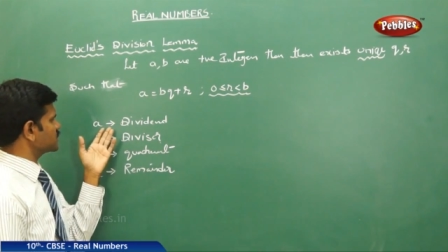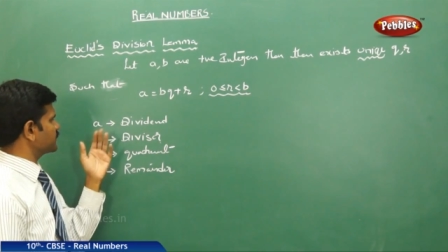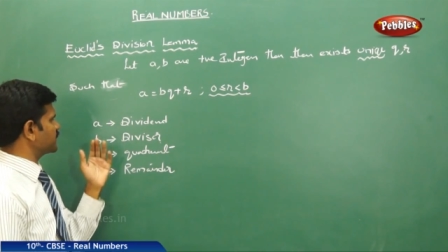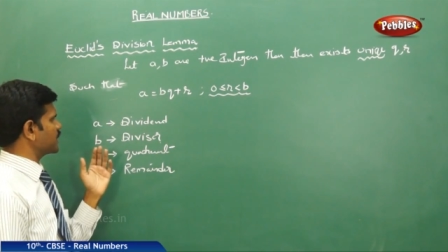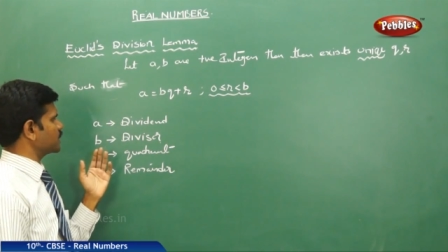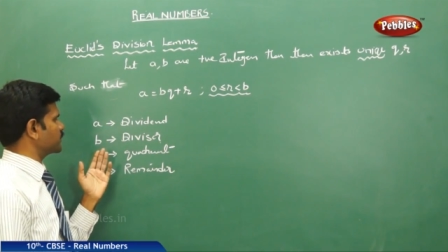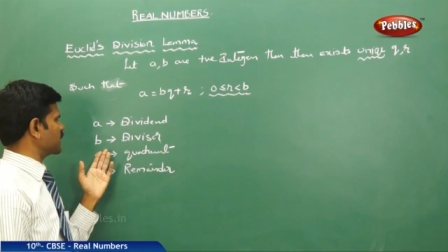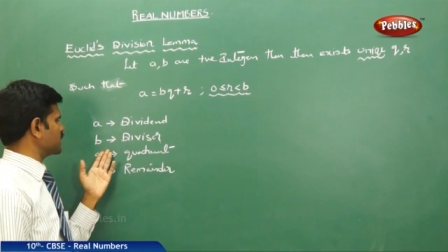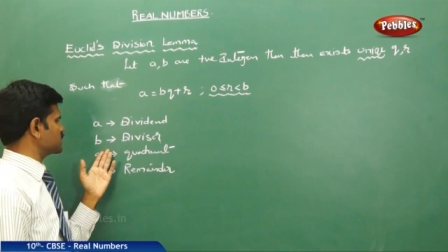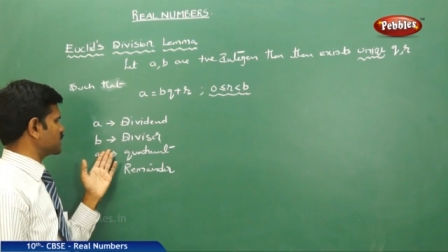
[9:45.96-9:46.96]
dividend,
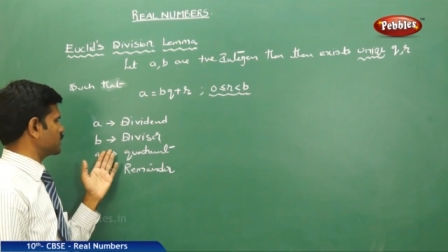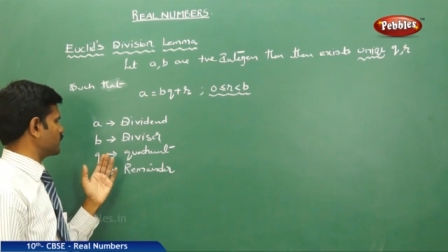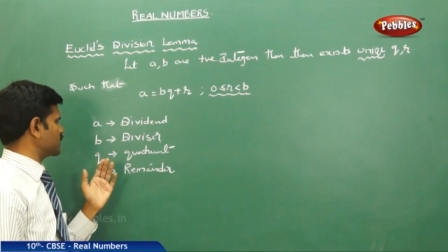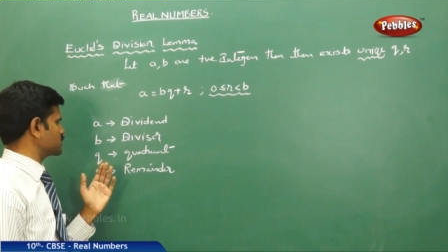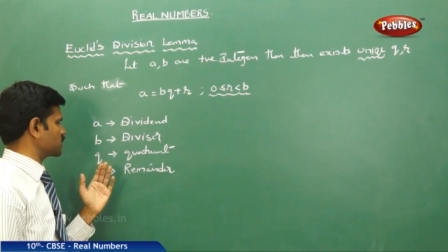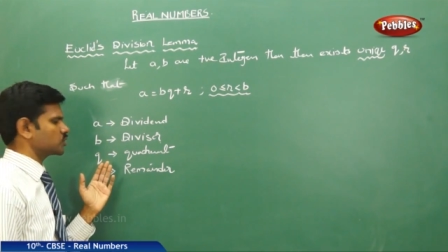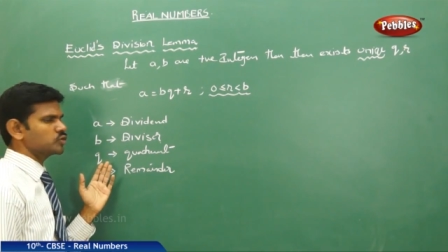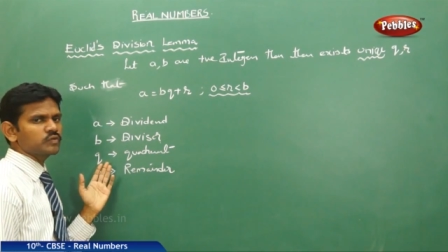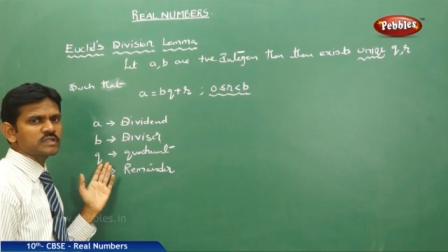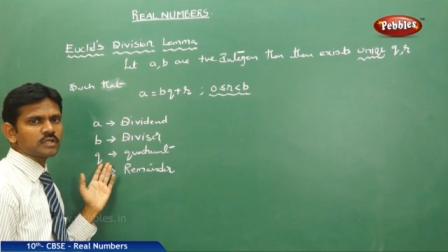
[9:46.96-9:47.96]
b is the divisor,
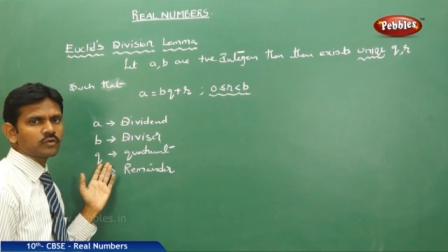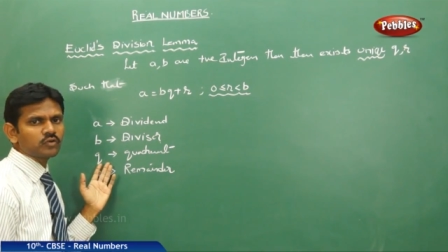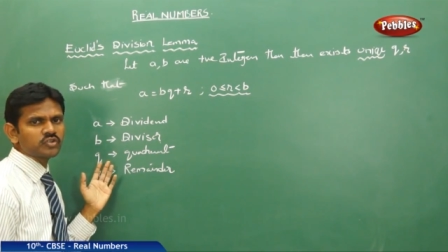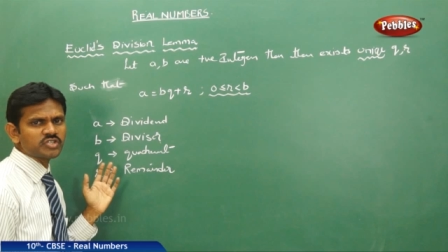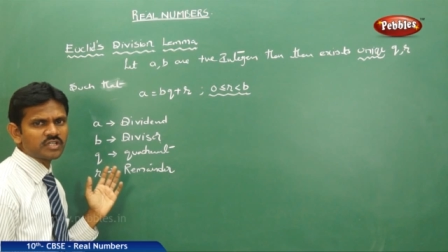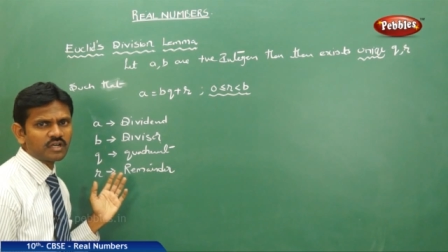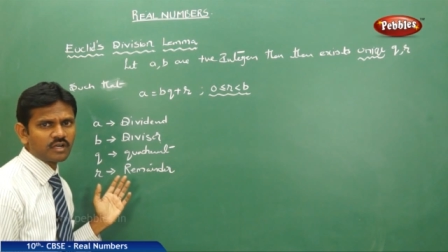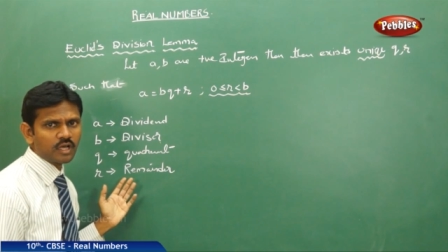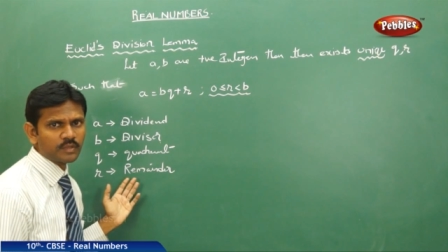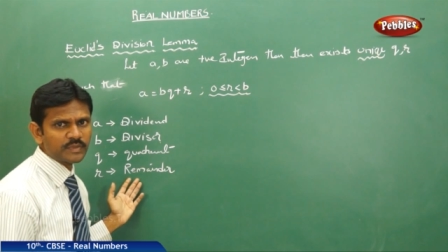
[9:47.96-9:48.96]
q is the quotient and
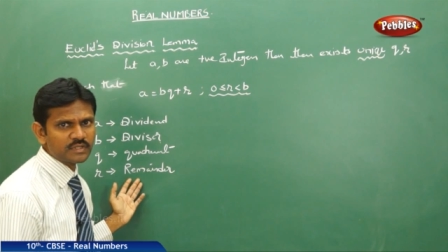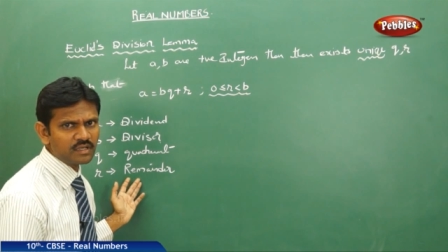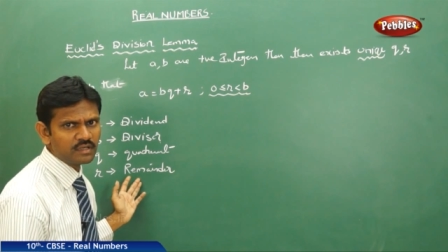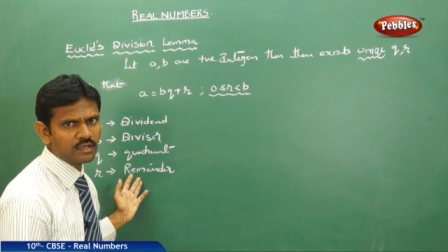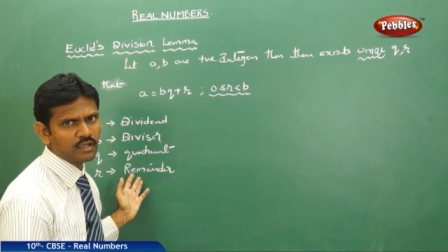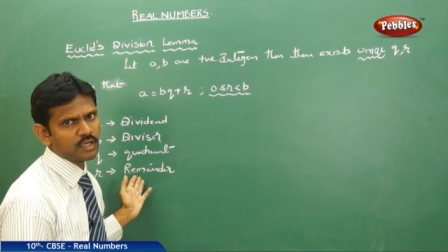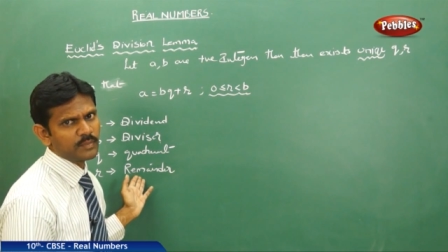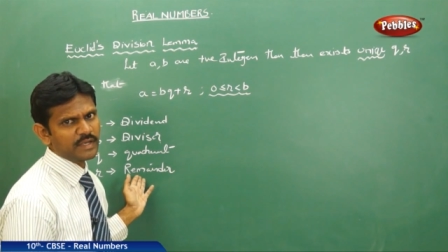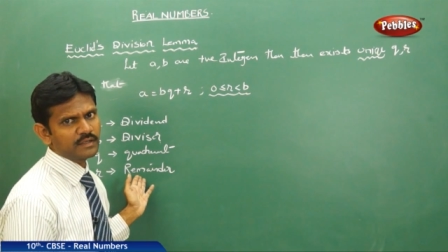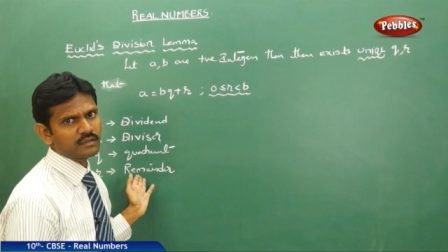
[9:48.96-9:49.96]
r be the
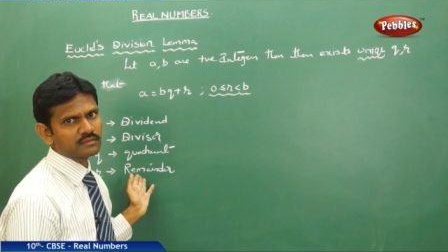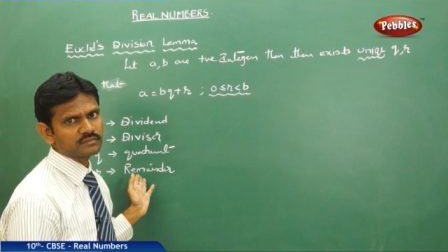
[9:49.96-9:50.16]
remainder.